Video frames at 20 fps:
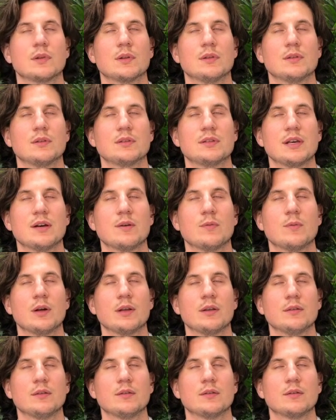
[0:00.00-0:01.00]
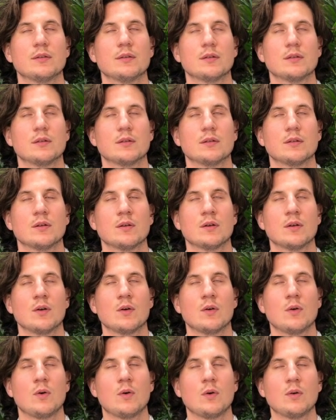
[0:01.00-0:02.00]
Dear one,
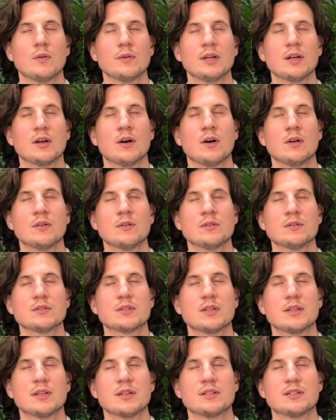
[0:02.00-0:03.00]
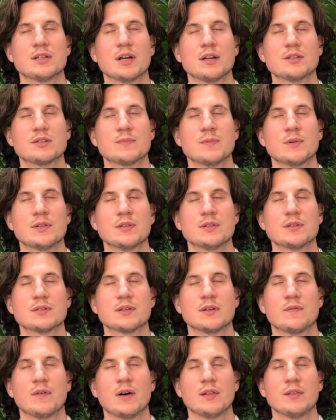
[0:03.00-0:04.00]
holding on to the judgments
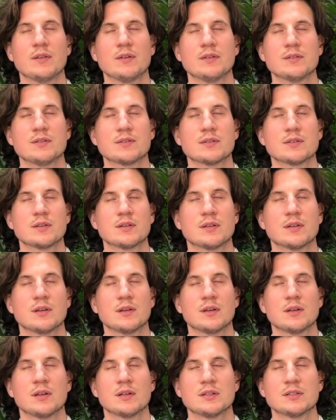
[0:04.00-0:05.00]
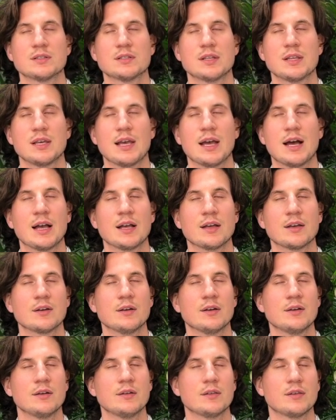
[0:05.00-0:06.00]
of others, to the
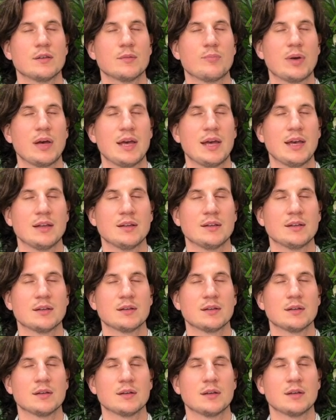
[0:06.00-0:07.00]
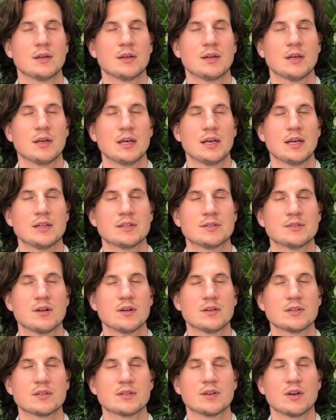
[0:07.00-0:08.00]
anger, the pain, is
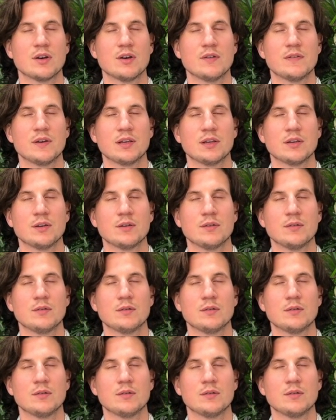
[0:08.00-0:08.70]
not serving you.